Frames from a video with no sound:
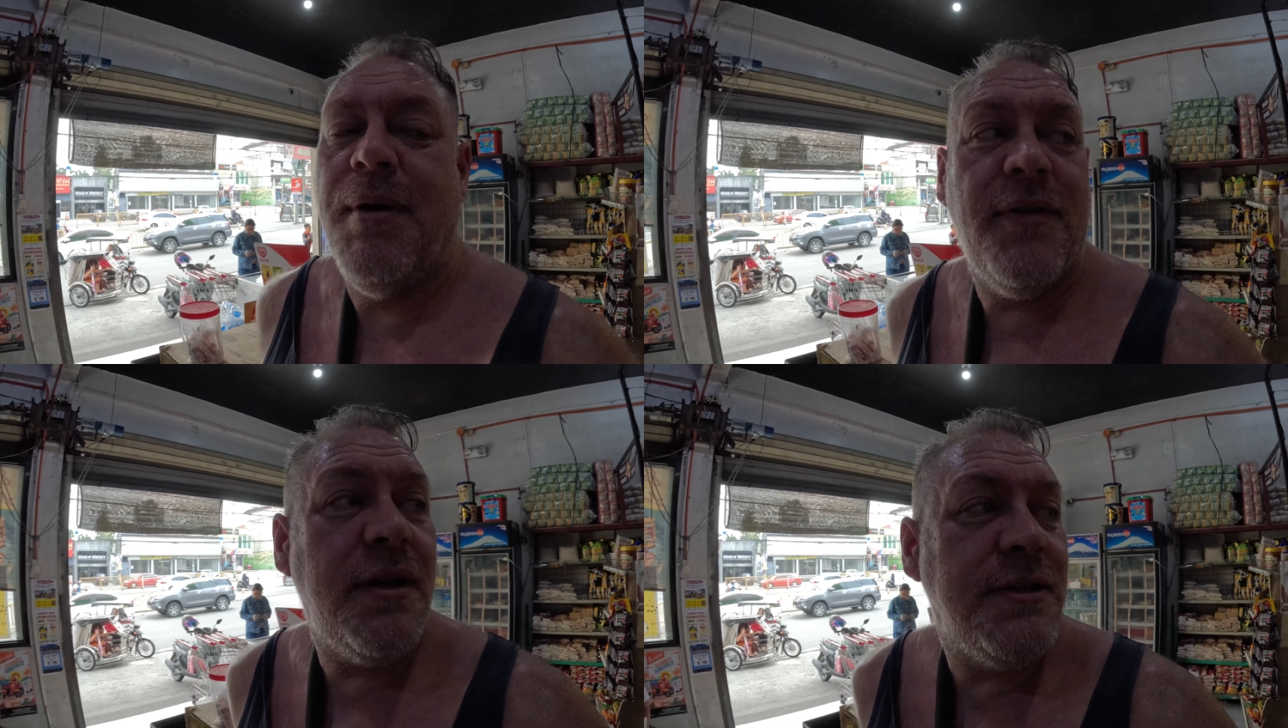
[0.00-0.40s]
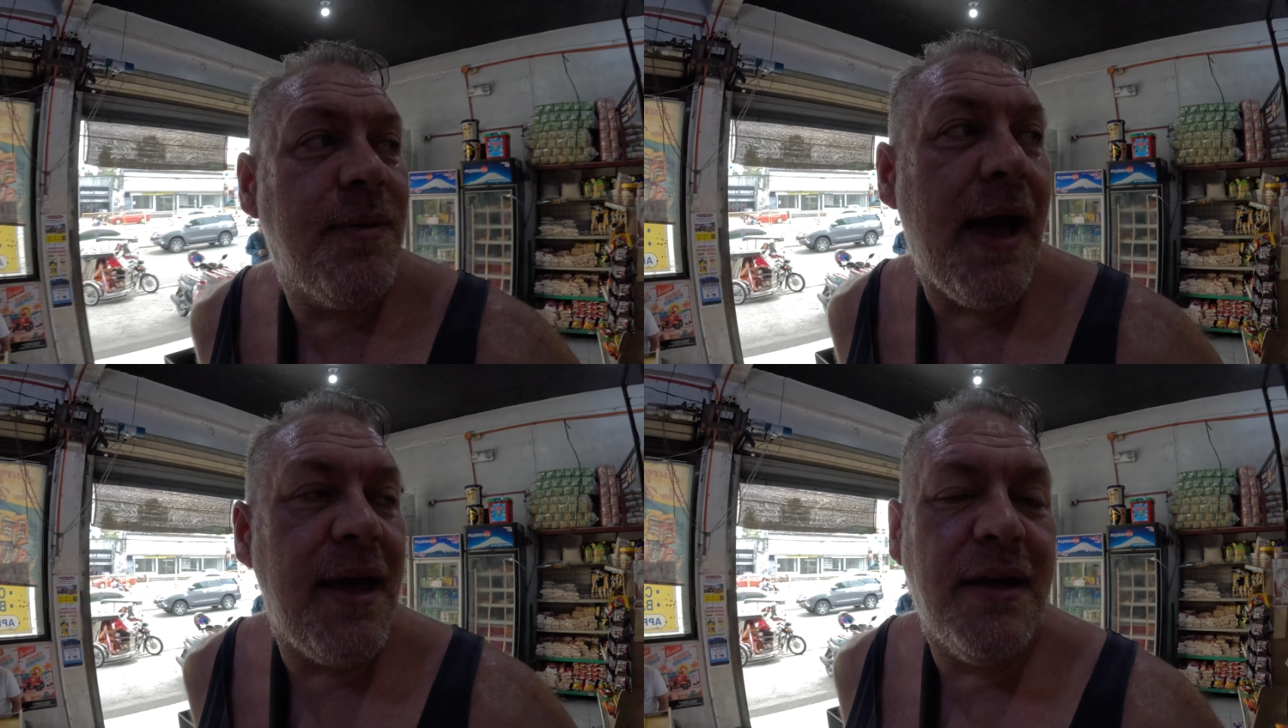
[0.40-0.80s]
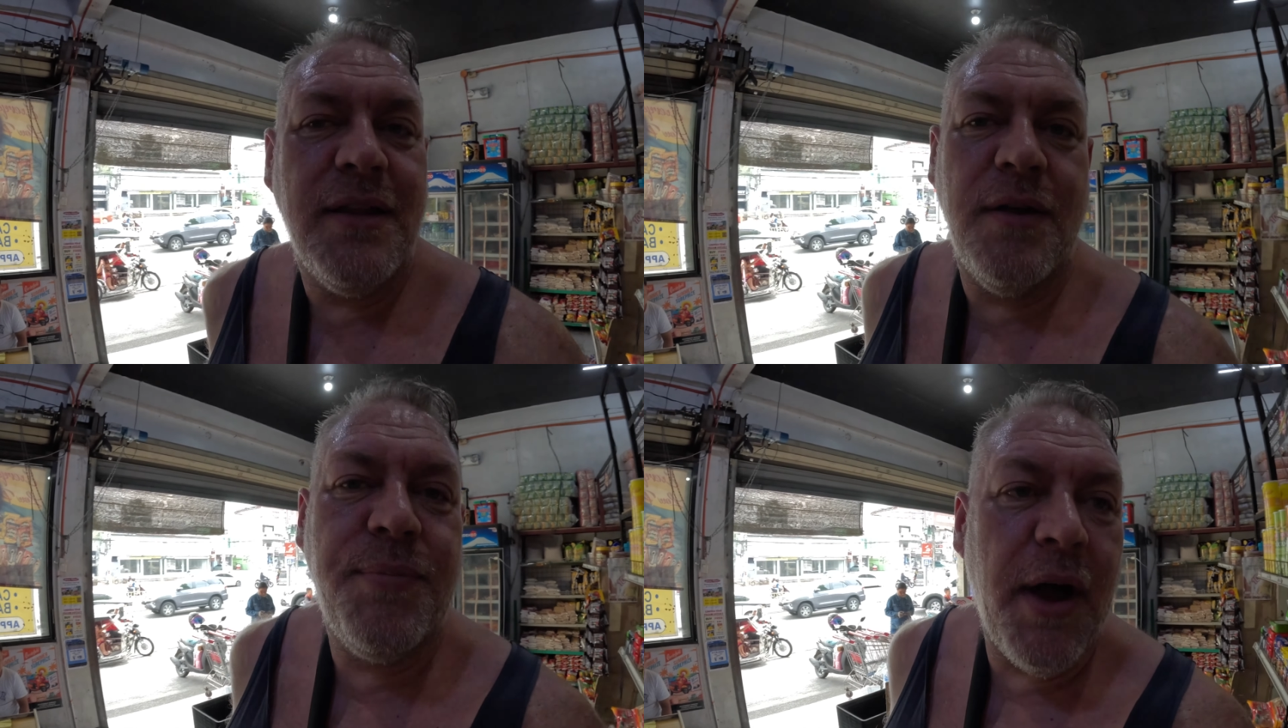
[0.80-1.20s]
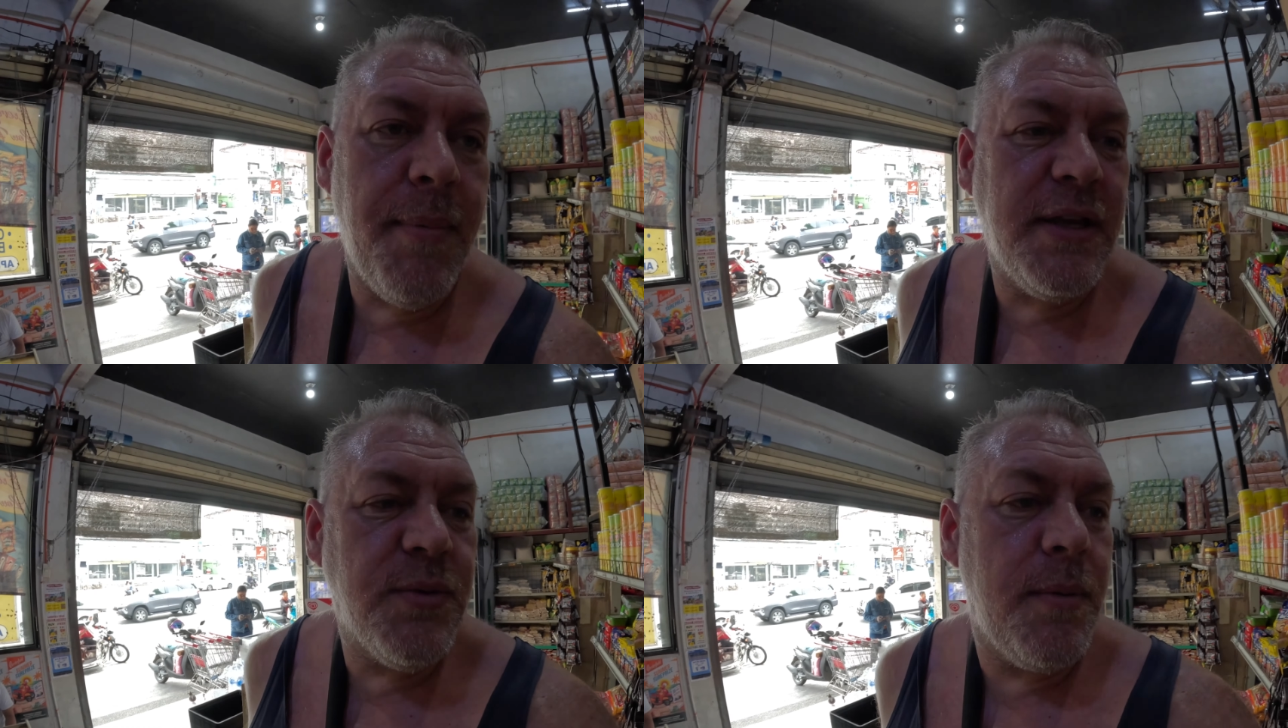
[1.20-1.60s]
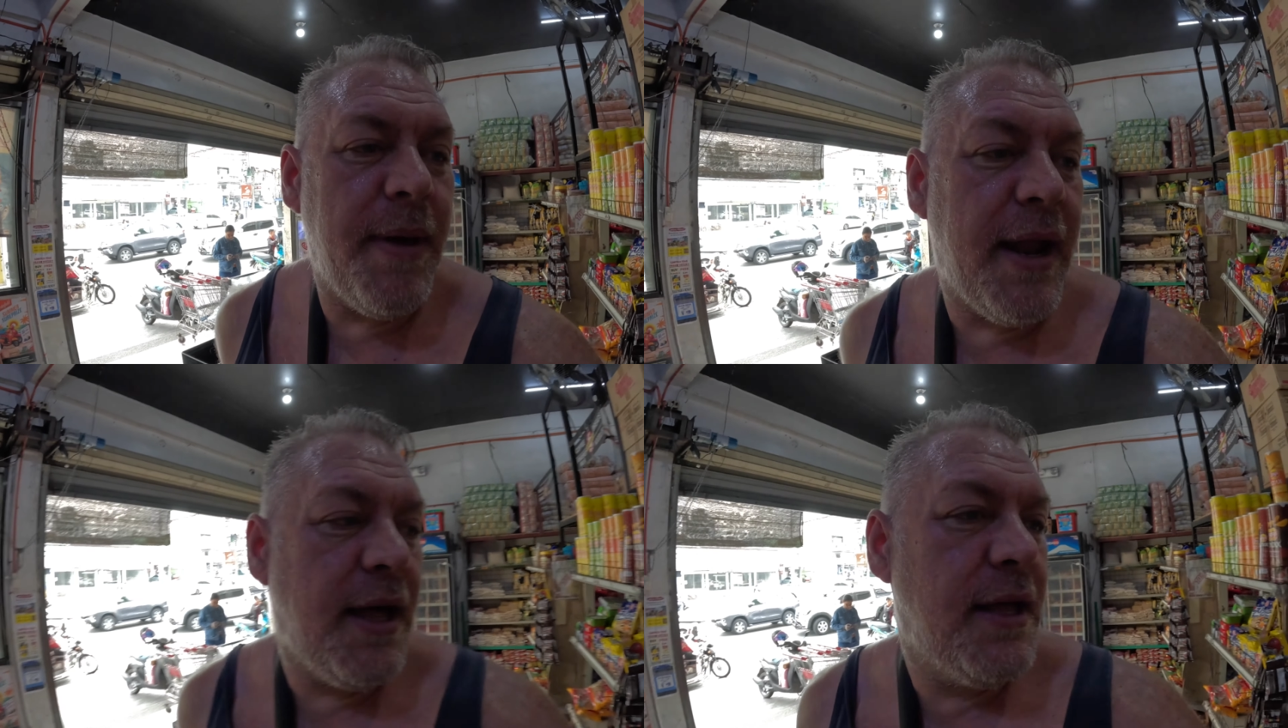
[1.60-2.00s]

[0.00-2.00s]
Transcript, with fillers: if I lose weight, uh, diabetes will be better.